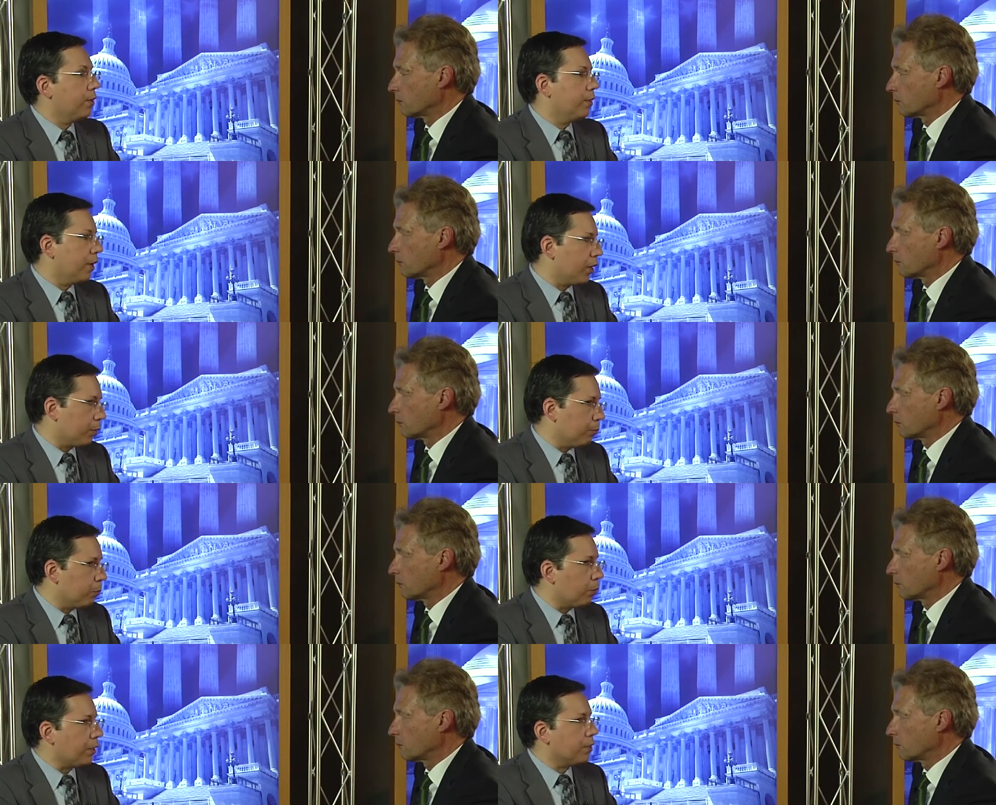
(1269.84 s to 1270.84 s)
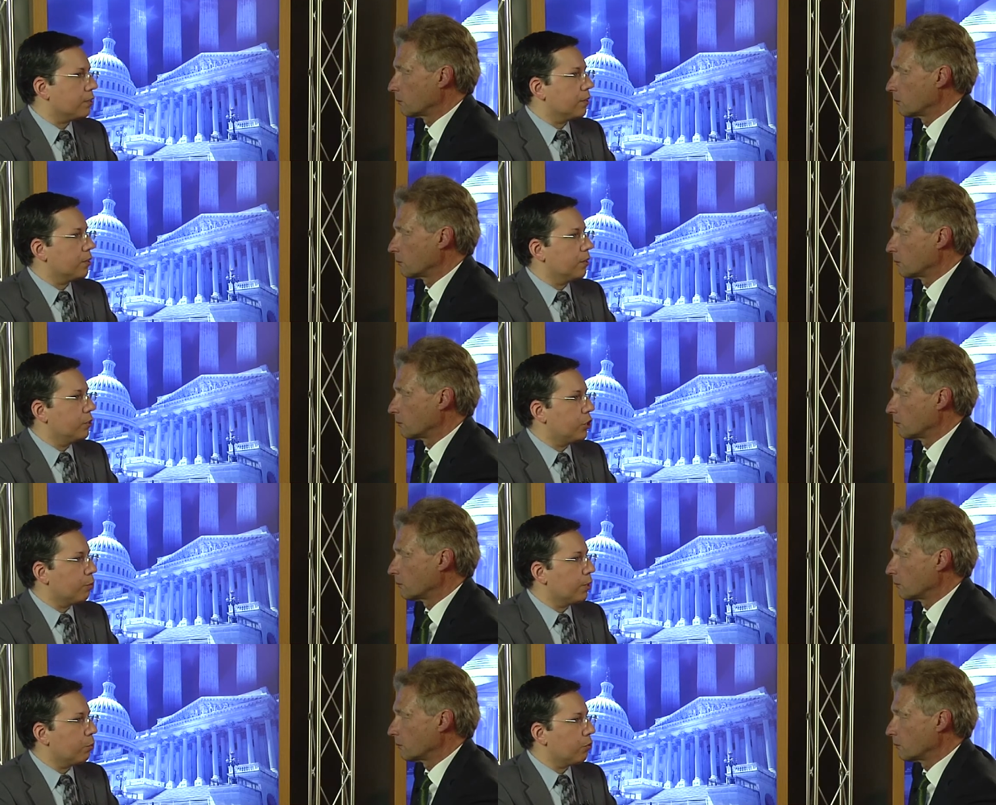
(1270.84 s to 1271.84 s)
Speaker 1: the argument went that
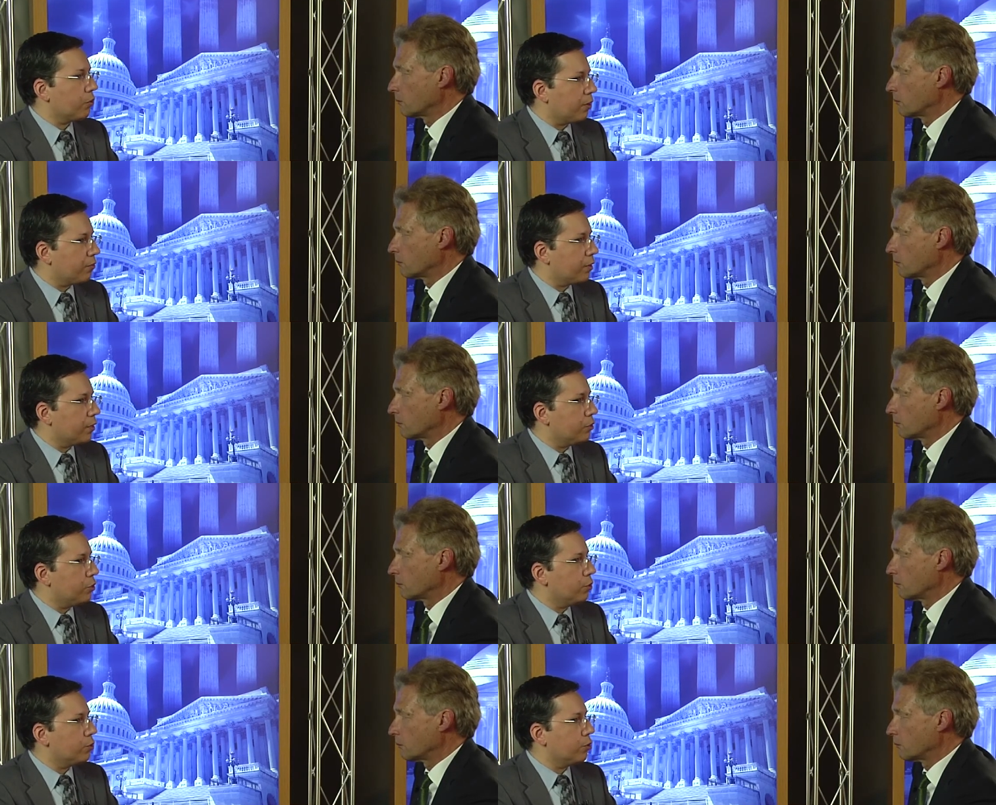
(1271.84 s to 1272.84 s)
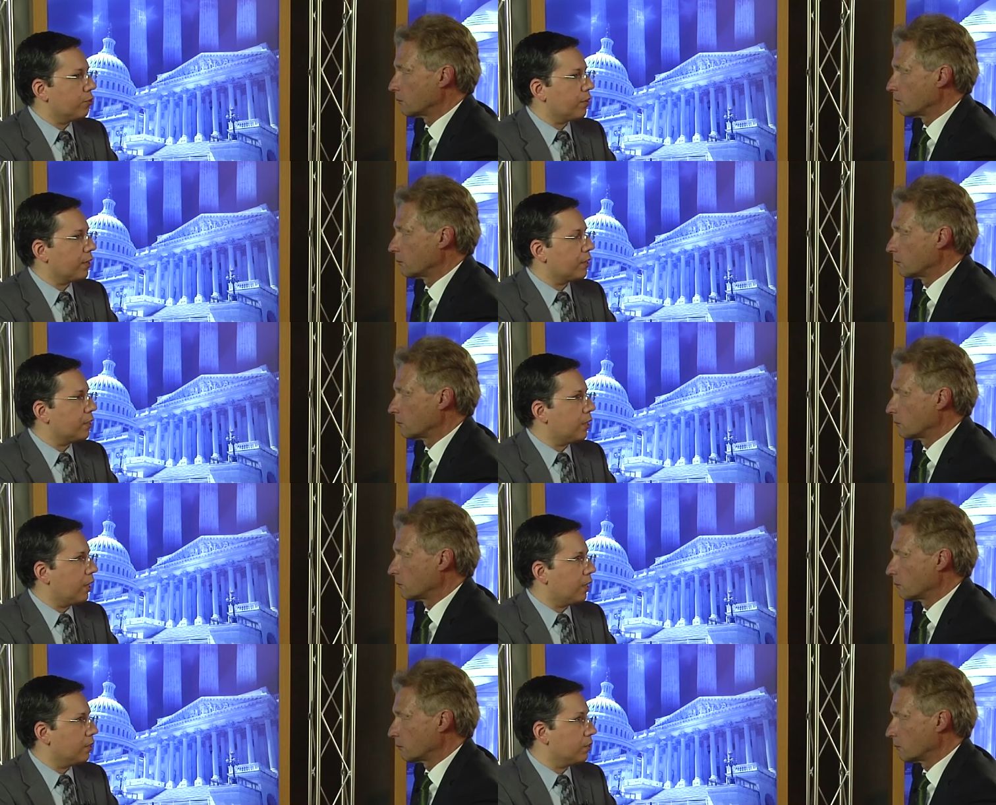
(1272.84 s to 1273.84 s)
Germany would suffer due to the fact that it
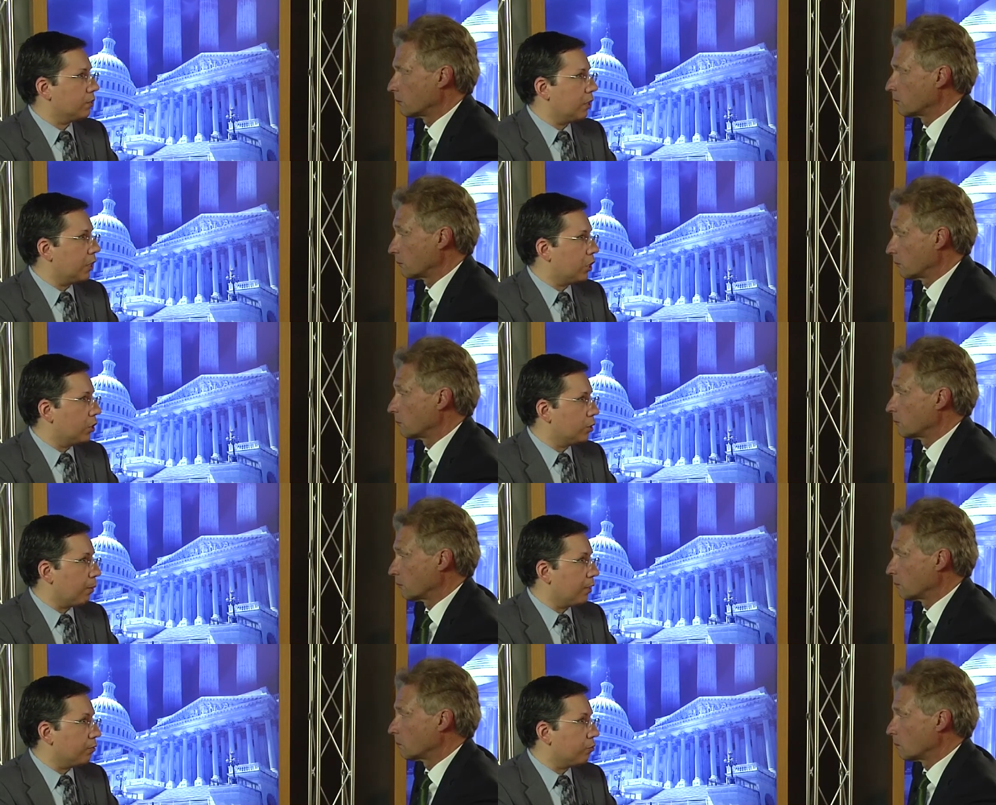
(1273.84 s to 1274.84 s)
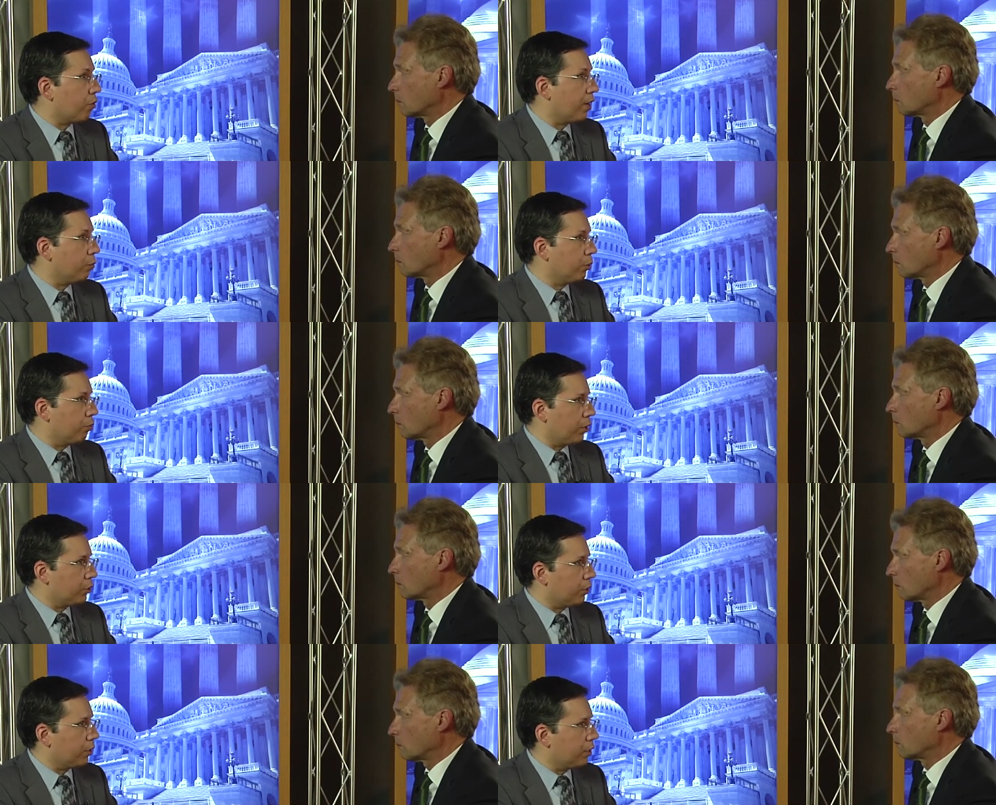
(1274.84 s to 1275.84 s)
has a large amount of trade
Speaker 2: with
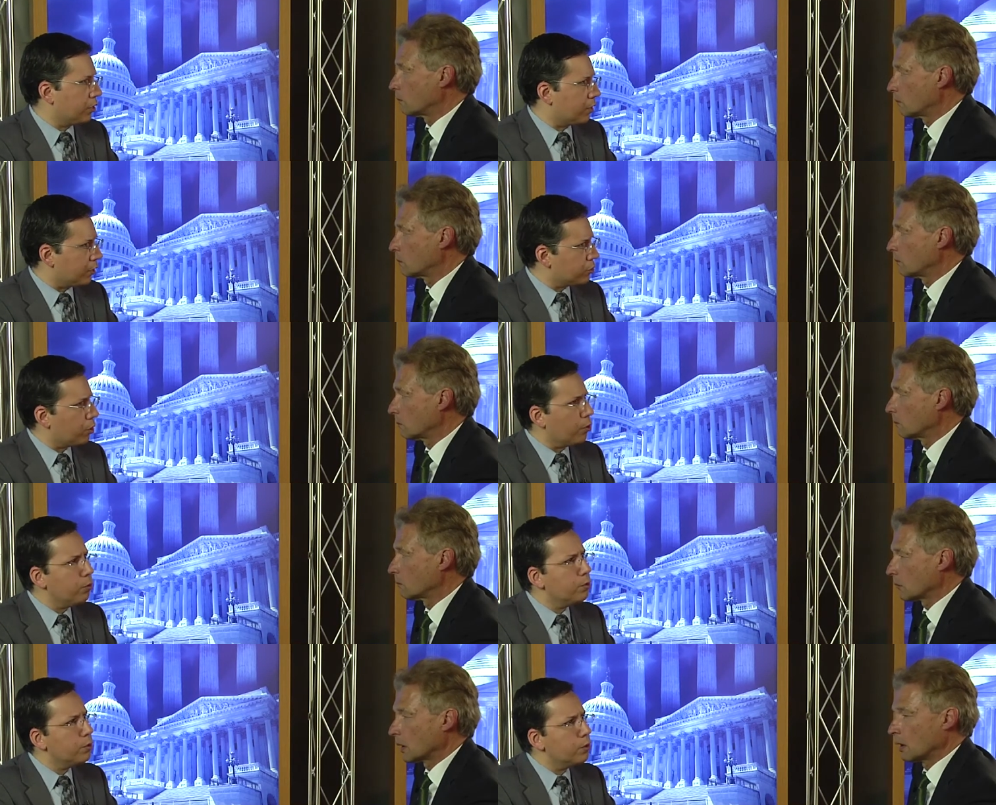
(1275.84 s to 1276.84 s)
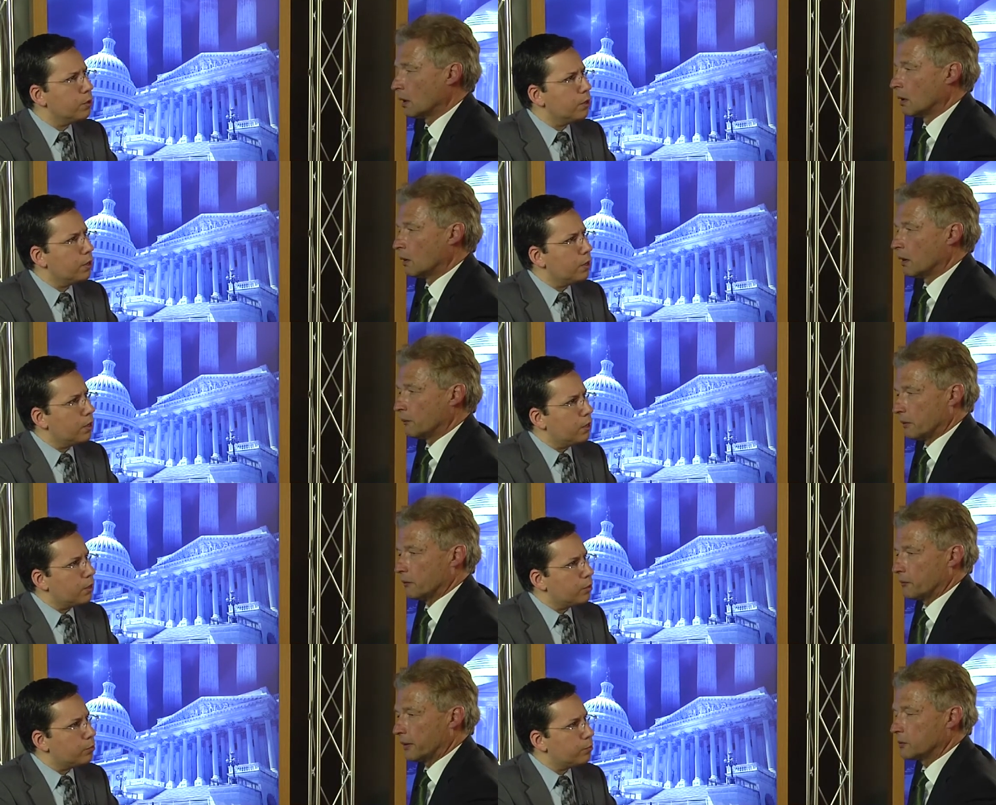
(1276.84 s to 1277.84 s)
Russia. Mm -hmm. Is that so? Um,
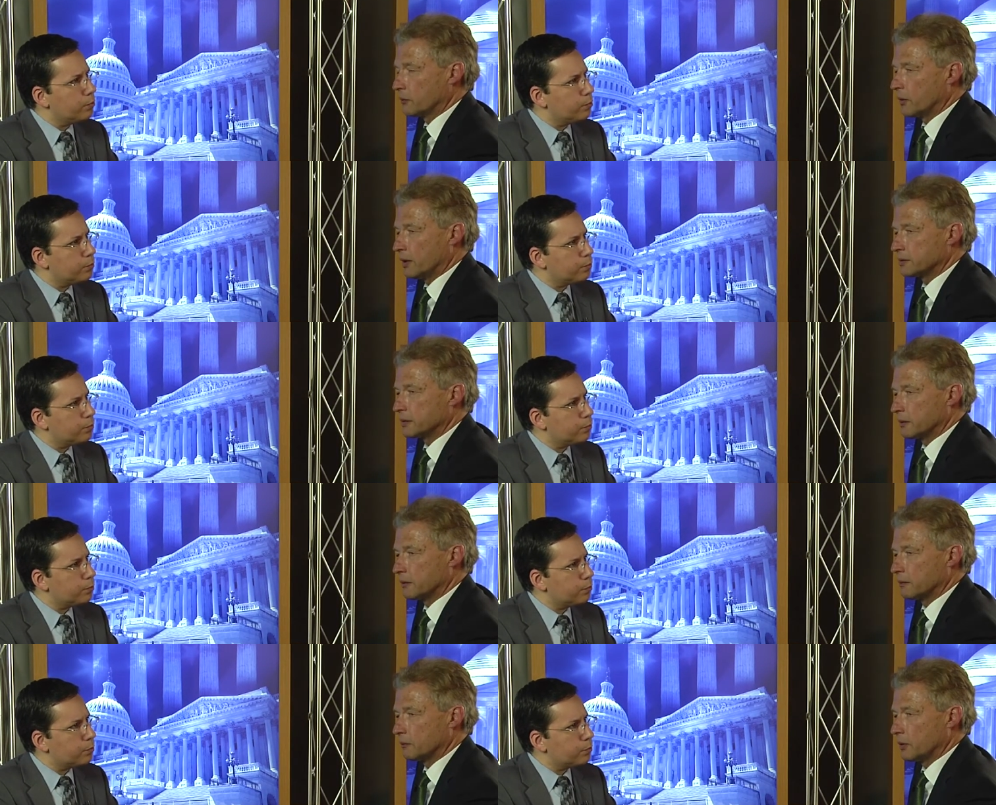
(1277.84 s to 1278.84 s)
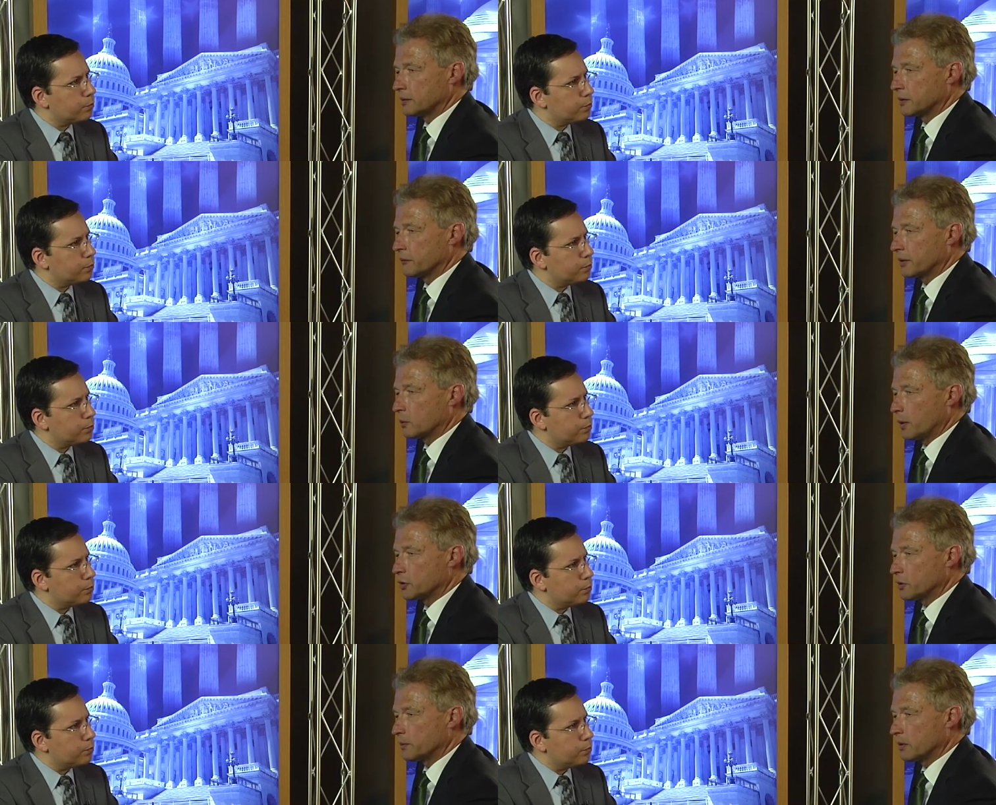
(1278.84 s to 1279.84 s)
thank you for asking, for asking that
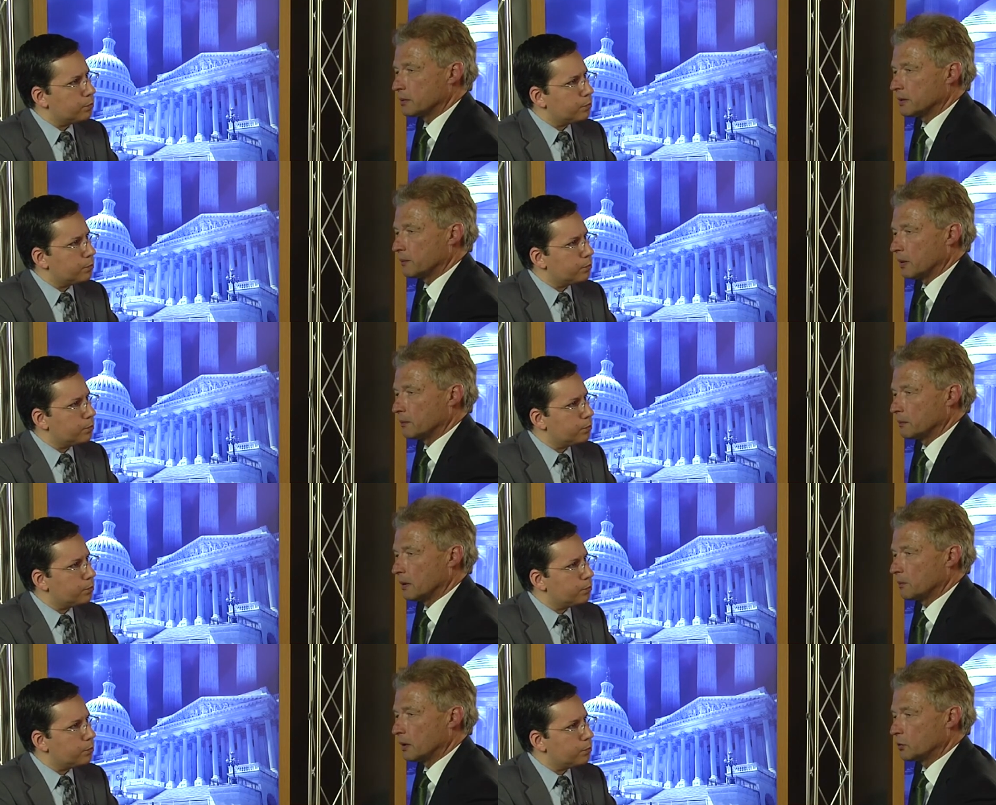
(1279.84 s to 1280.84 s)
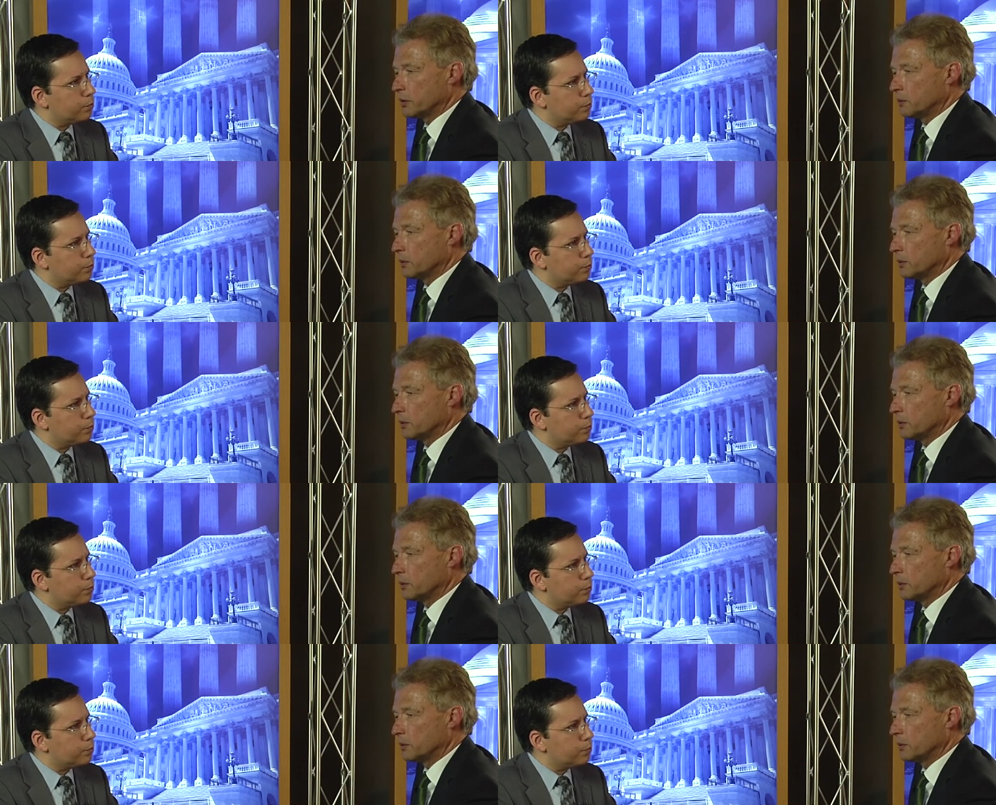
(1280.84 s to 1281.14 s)
question because I'm, I'm, I really